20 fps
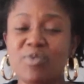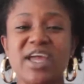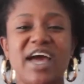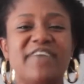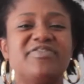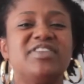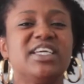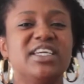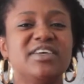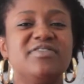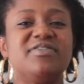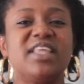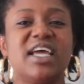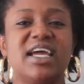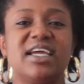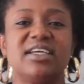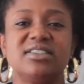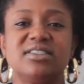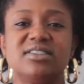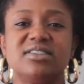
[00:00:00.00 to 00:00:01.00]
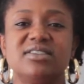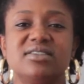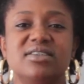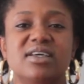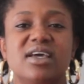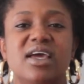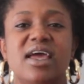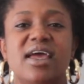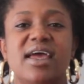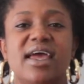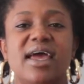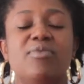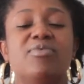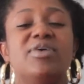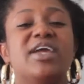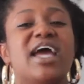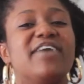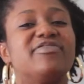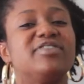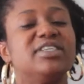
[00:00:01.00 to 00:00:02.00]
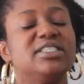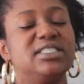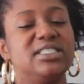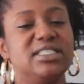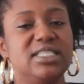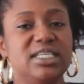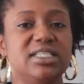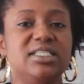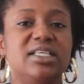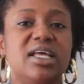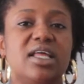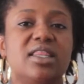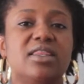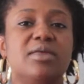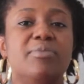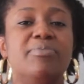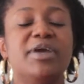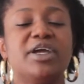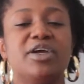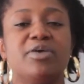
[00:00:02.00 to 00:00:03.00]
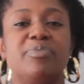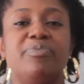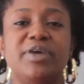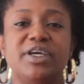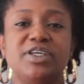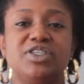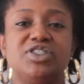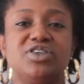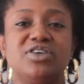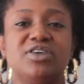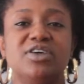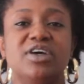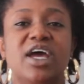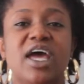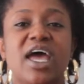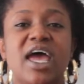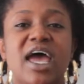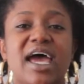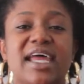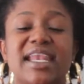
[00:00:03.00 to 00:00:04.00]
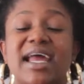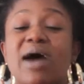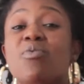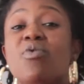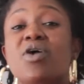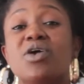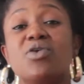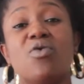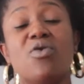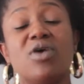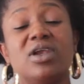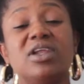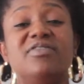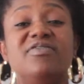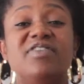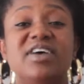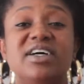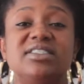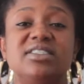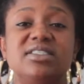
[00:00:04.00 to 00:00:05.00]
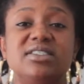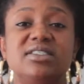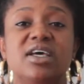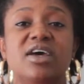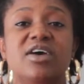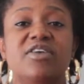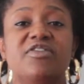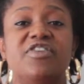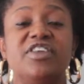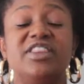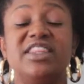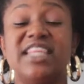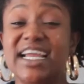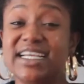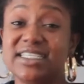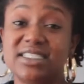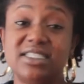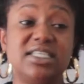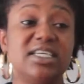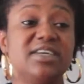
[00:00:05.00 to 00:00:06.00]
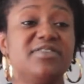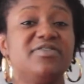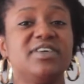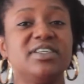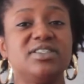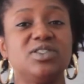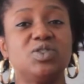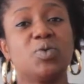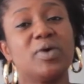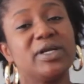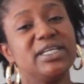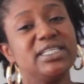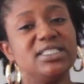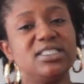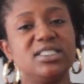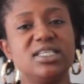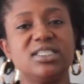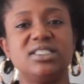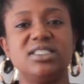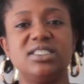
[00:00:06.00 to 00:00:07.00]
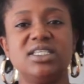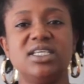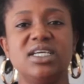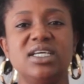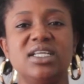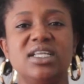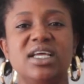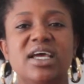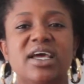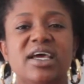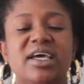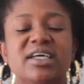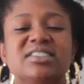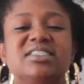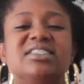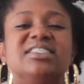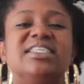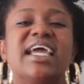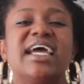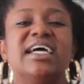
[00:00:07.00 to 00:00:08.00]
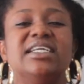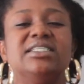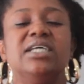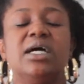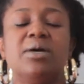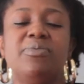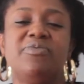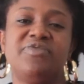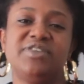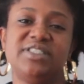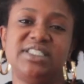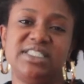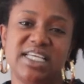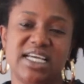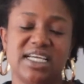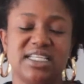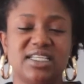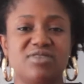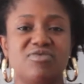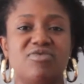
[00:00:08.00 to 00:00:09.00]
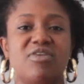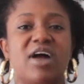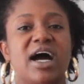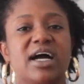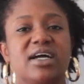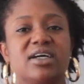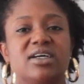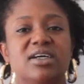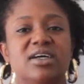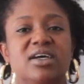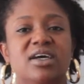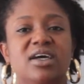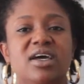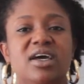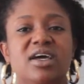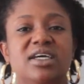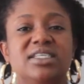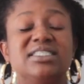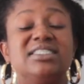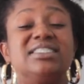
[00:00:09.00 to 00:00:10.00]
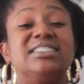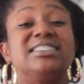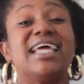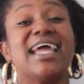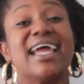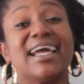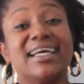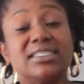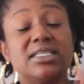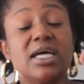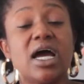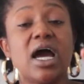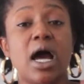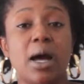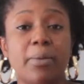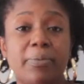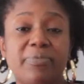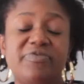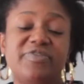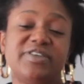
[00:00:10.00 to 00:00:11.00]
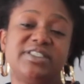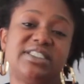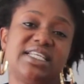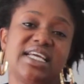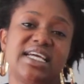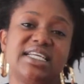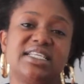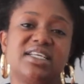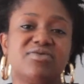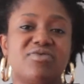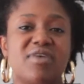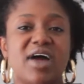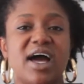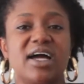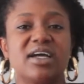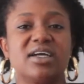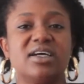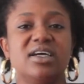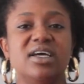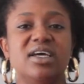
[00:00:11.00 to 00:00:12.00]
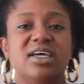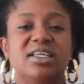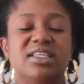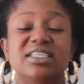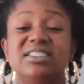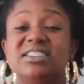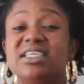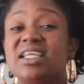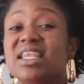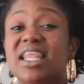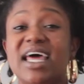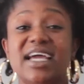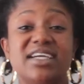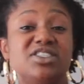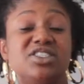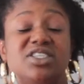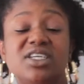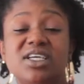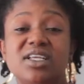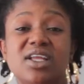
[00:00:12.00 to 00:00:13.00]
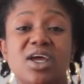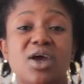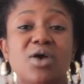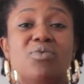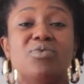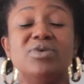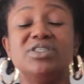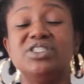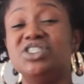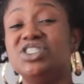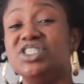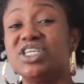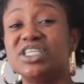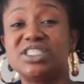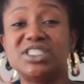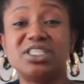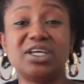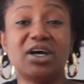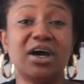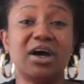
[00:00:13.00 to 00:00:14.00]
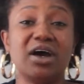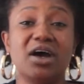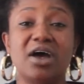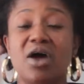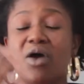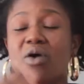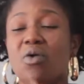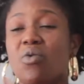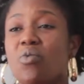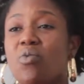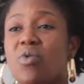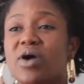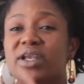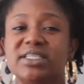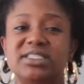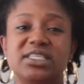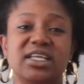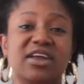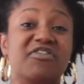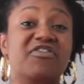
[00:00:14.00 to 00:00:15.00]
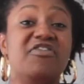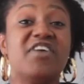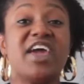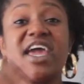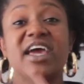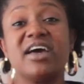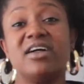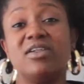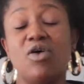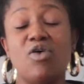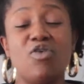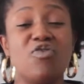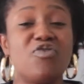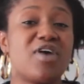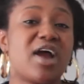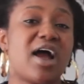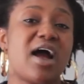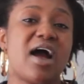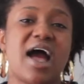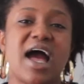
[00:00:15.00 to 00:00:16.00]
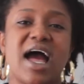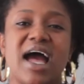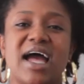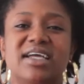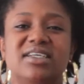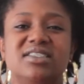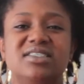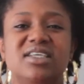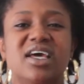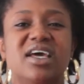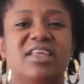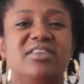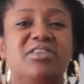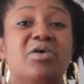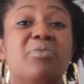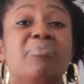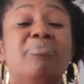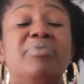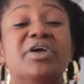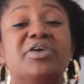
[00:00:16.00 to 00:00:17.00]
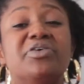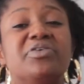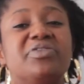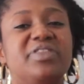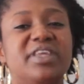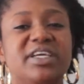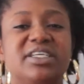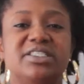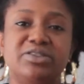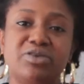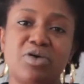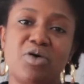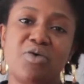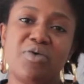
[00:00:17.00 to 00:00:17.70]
we have to give thanks, and we have to see the bigger picture. And I want all of us for Thanksgiving 2016, stand up for Standing Rock. Stand up for Standing Rock. This election was just a veil over our eyes. There are bigger things